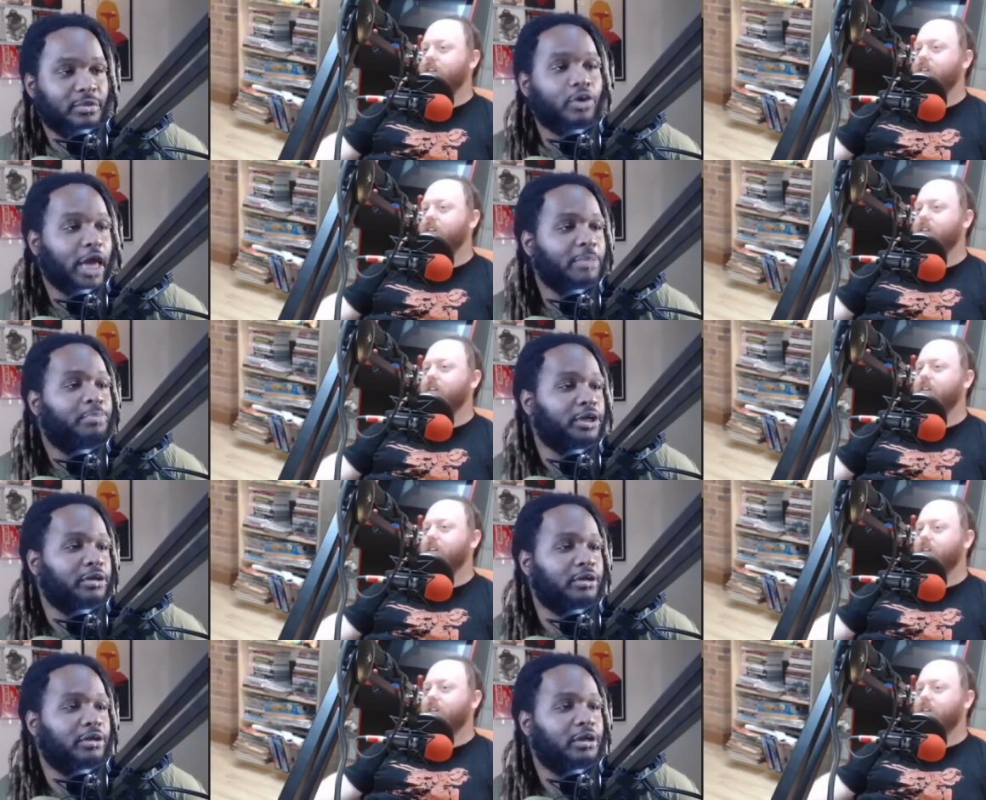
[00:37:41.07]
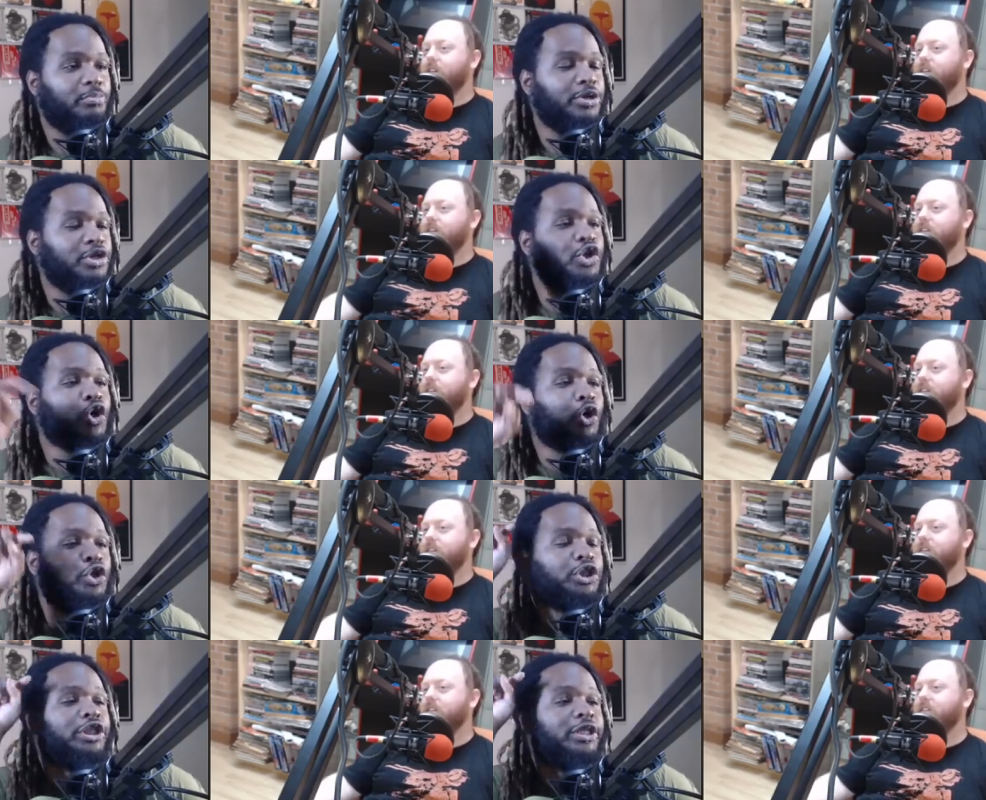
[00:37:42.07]
Speaker 1: Okay, but... But you're
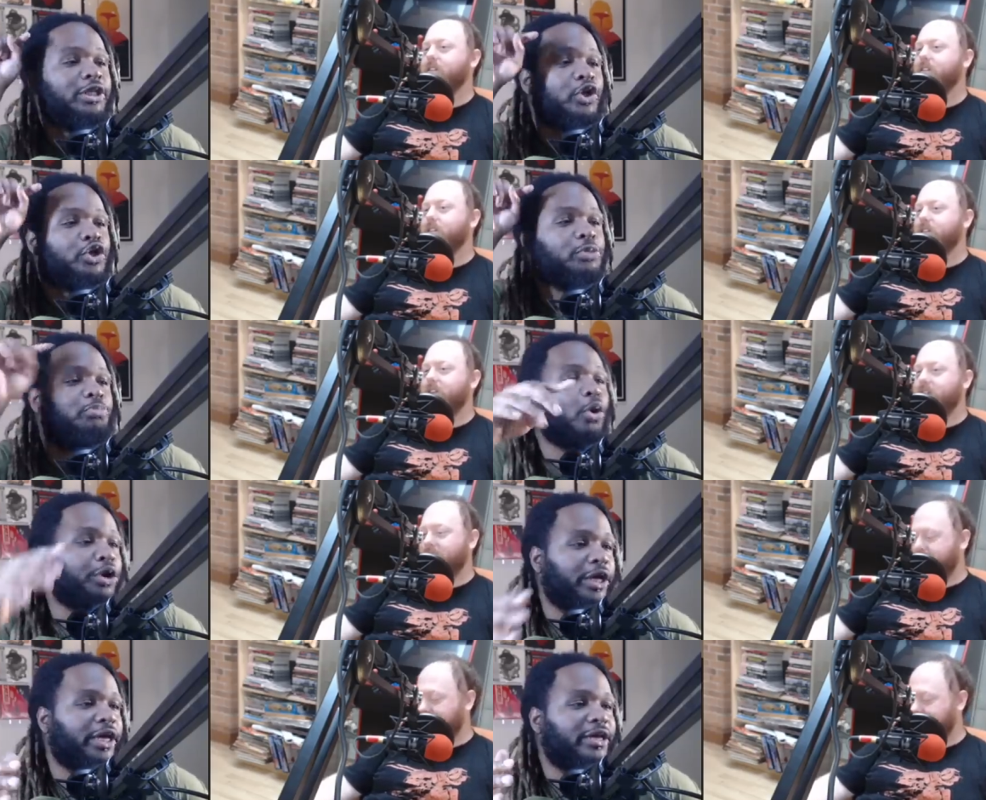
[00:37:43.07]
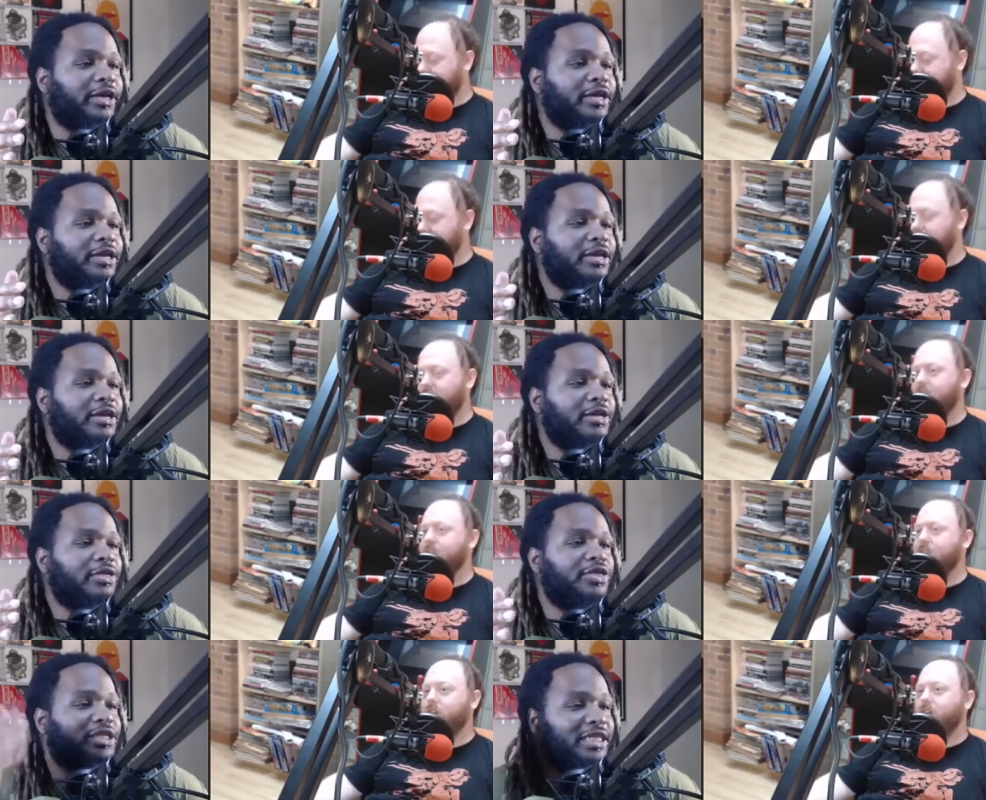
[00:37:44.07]
you're supporting
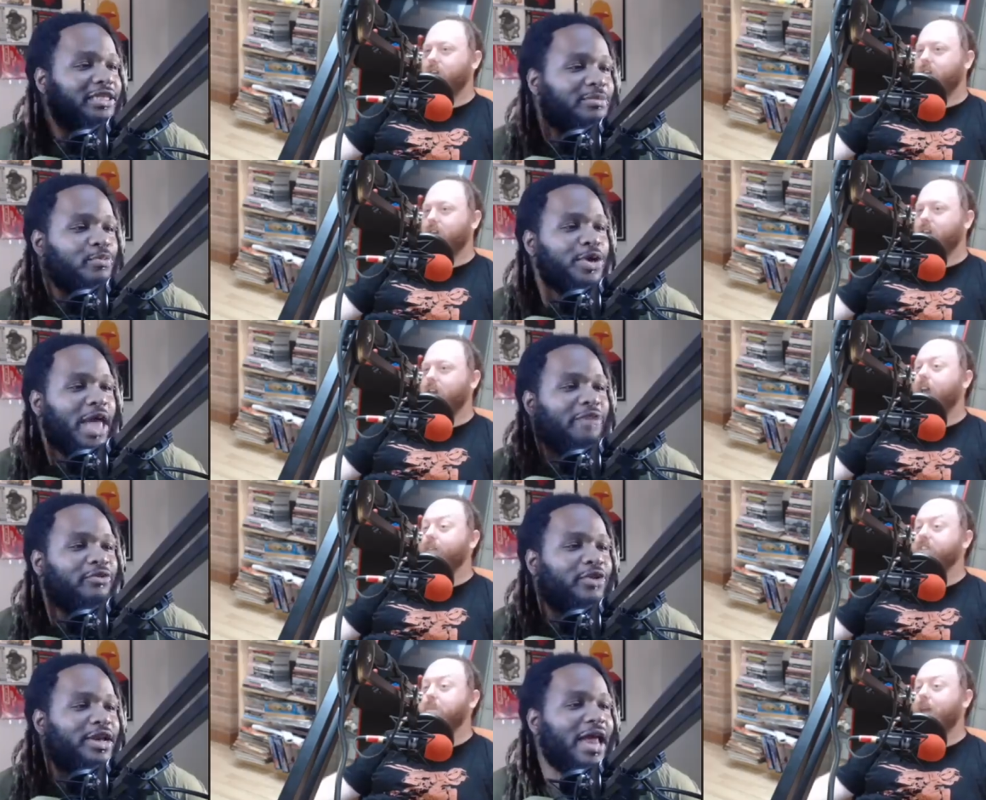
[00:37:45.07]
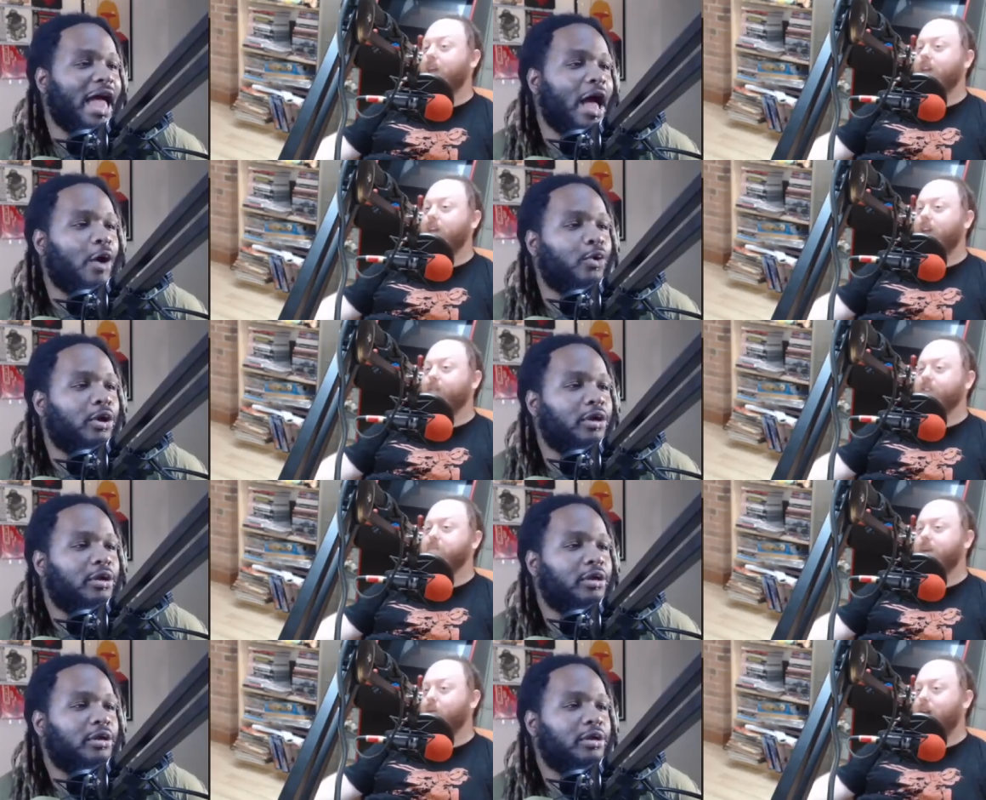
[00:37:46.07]
the system we
Speaker 2: have if it's right me. now. If
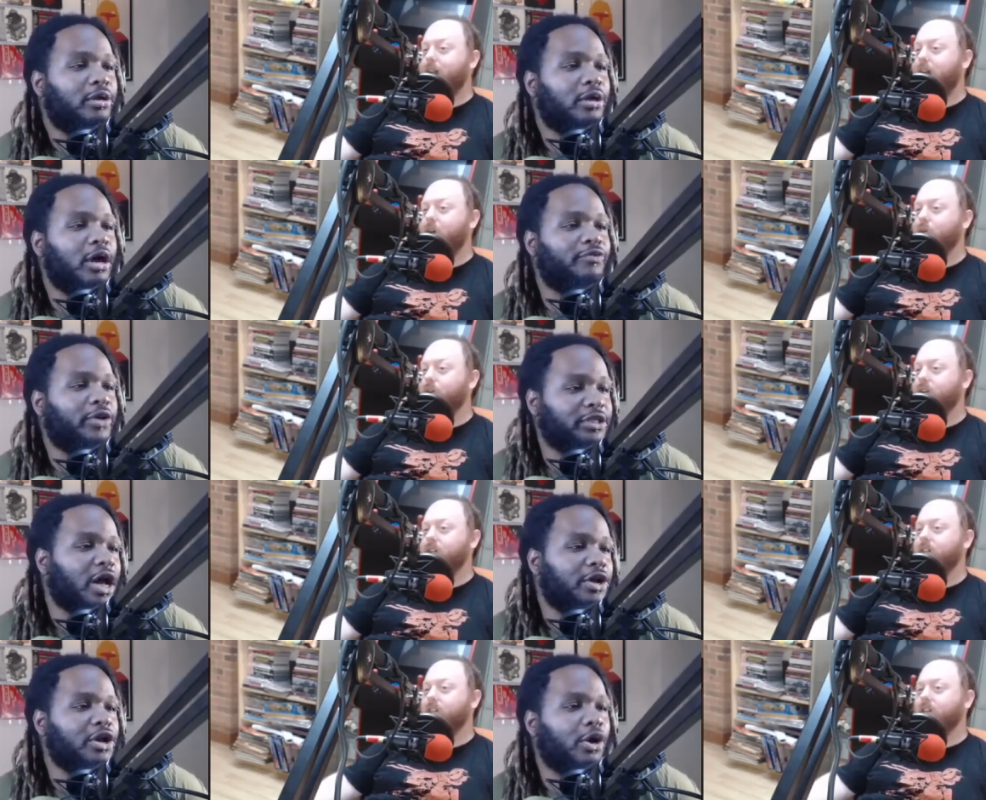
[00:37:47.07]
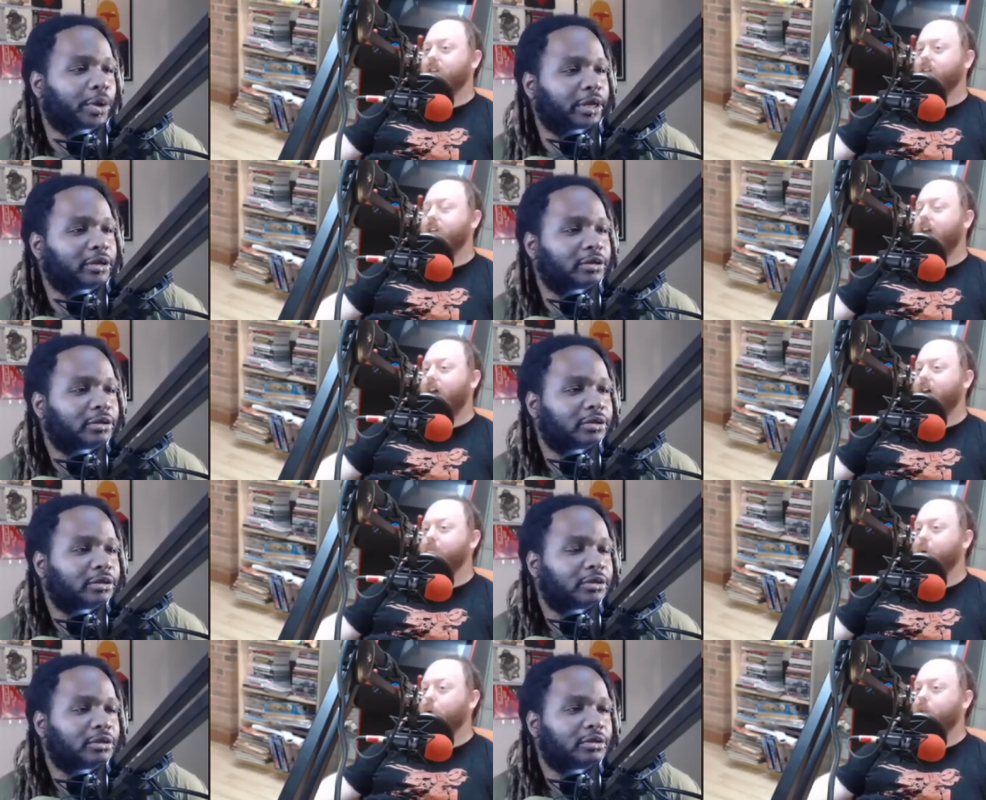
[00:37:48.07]
it's me right now. Of us not knowing. Yeah,
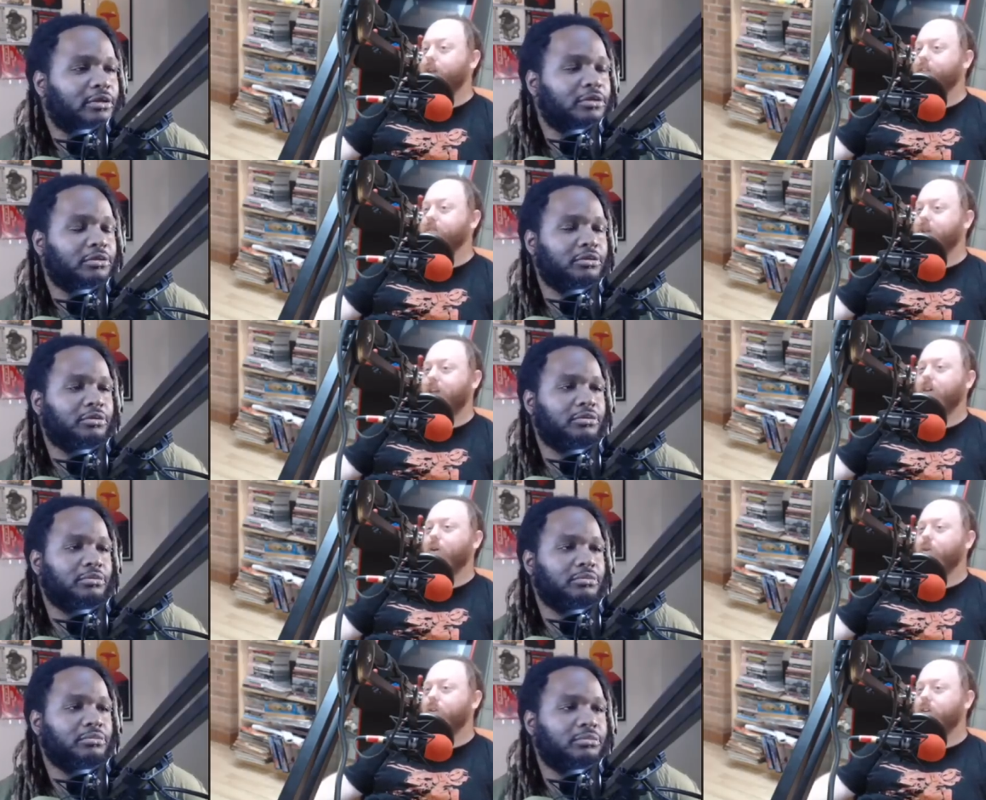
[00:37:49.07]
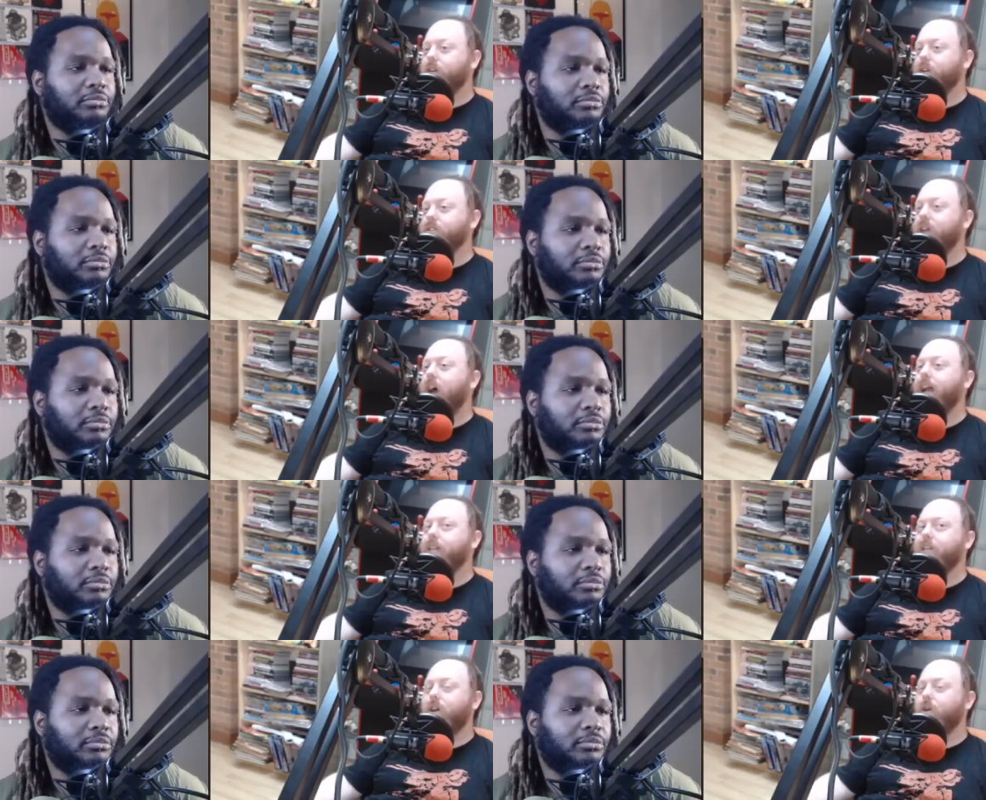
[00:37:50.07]
but only if it's me, though. Because then I
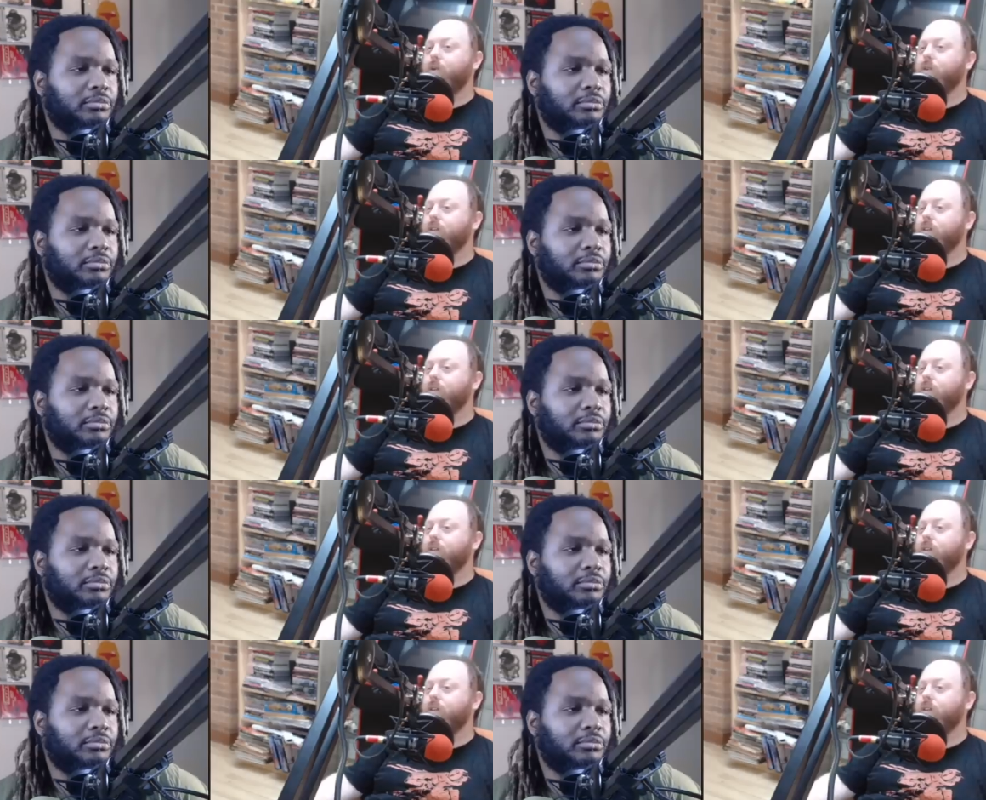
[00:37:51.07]
get to know.